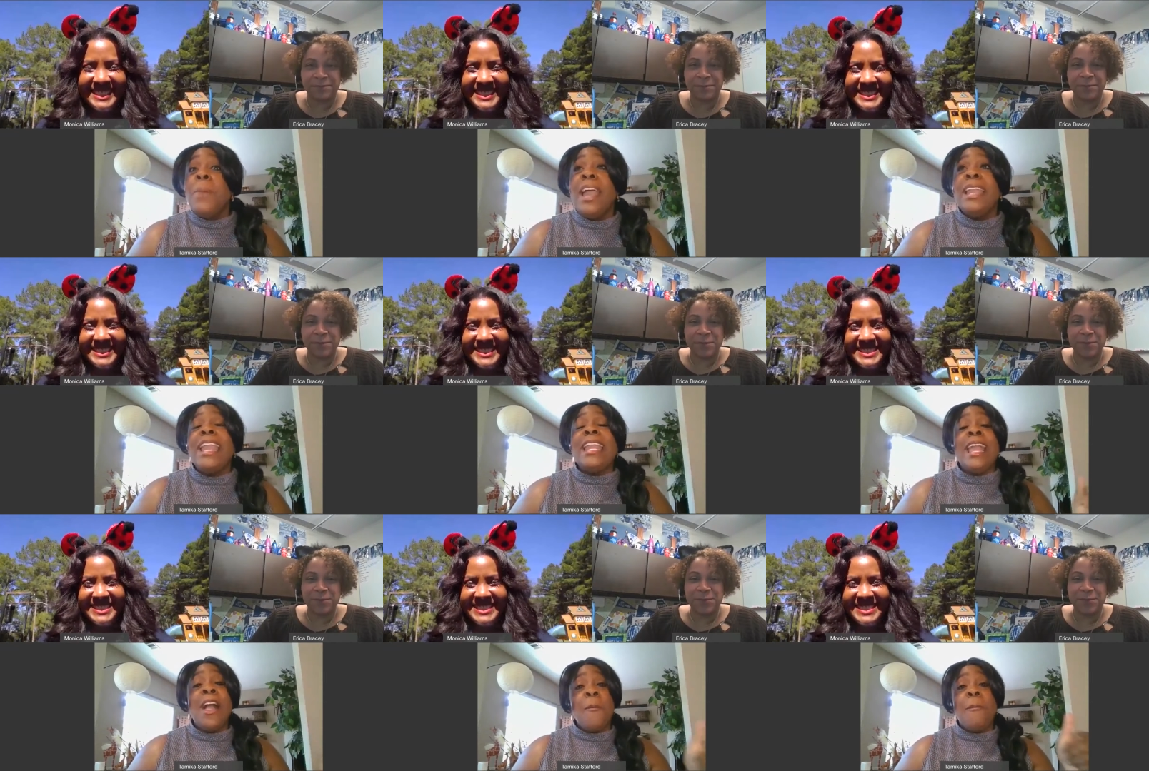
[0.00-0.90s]
Speaker 1: But
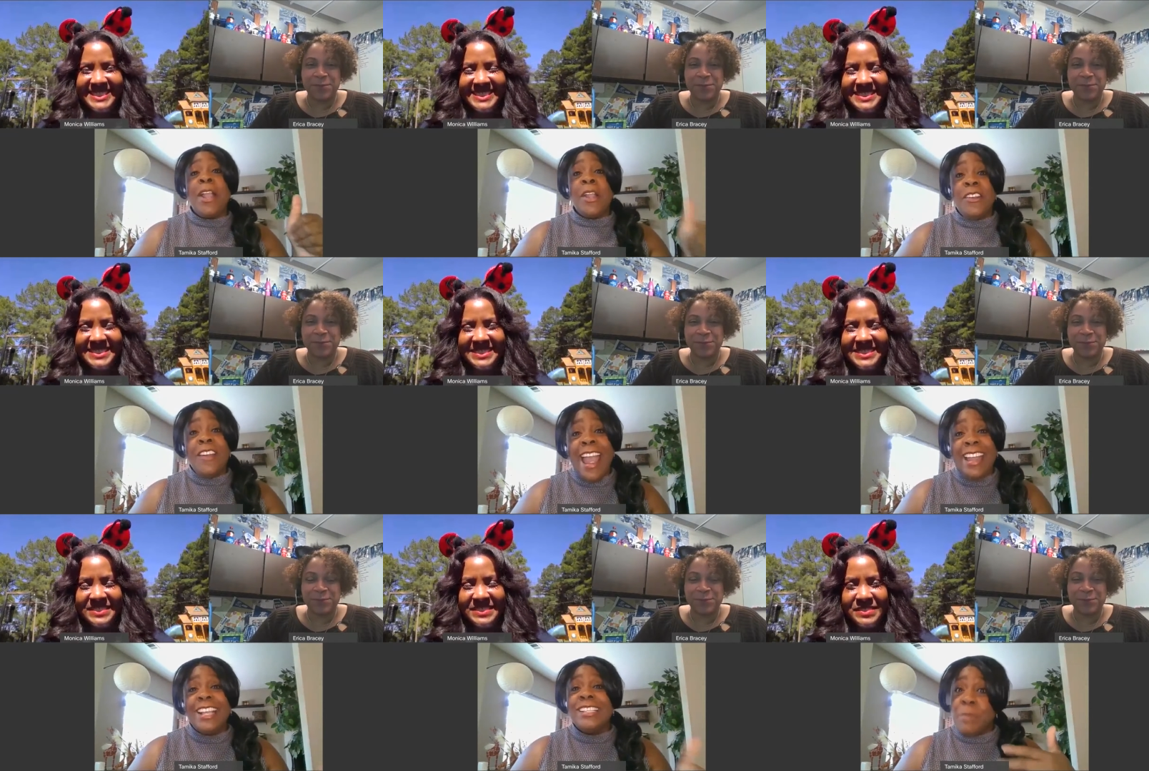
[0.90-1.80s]
it helped my credit